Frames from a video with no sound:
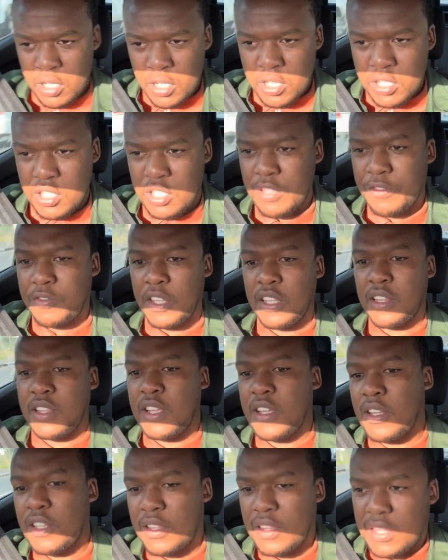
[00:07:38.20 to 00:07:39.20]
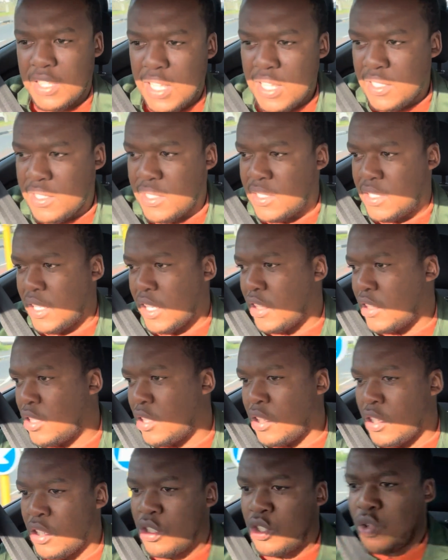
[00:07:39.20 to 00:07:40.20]
shifting the seat
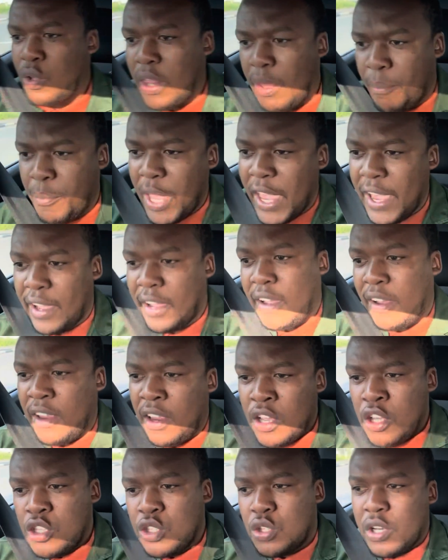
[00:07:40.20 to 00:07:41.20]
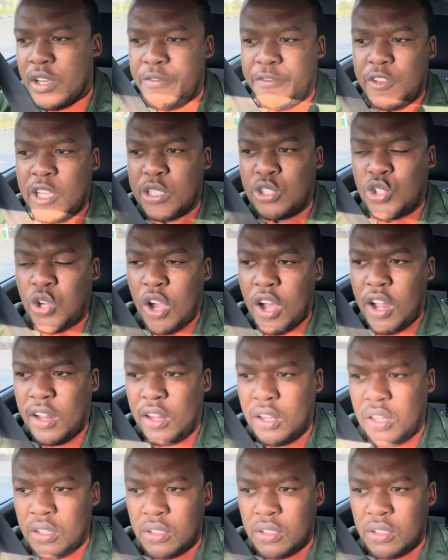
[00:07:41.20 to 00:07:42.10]
to the back. So if you're tall,